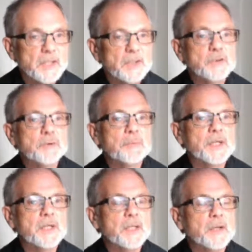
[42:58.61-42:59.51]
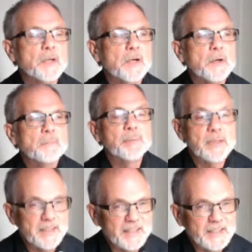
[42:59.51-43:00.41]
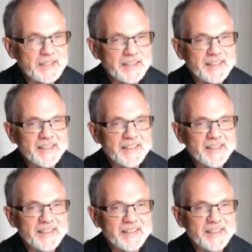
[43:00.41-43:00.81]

to be politically